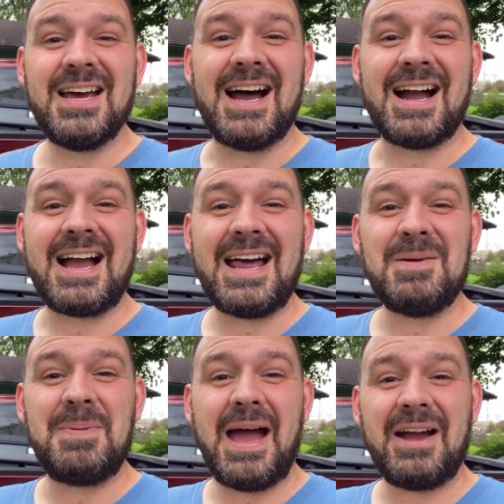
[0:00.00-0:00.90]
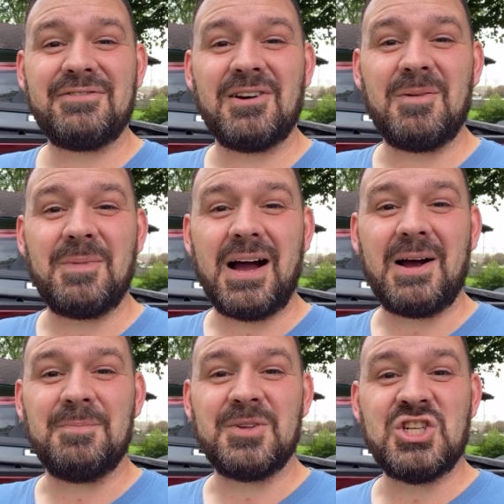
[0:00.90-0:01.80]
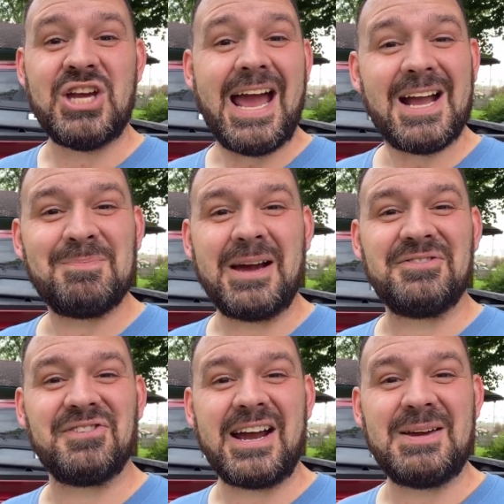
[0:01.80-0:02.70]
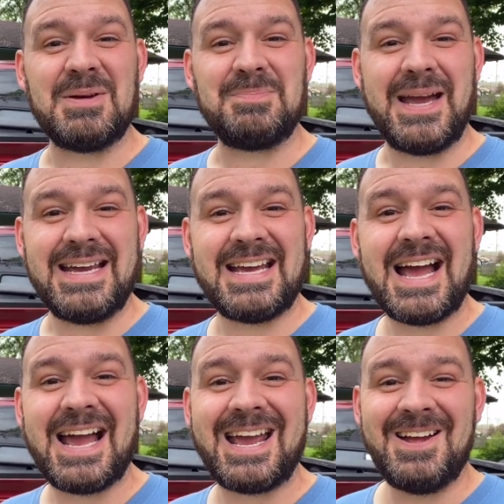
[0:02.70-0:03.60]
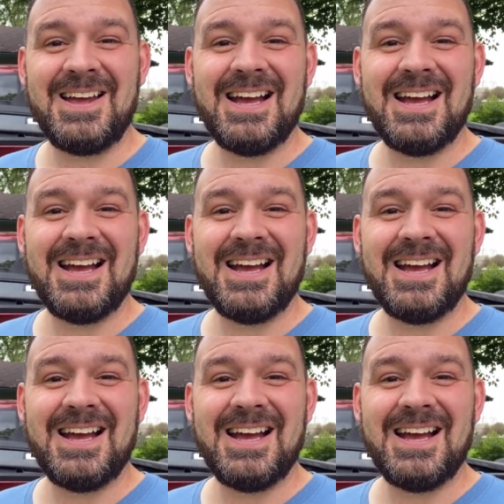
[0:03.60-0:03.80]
I got it back from Jack, my frame and paint guy,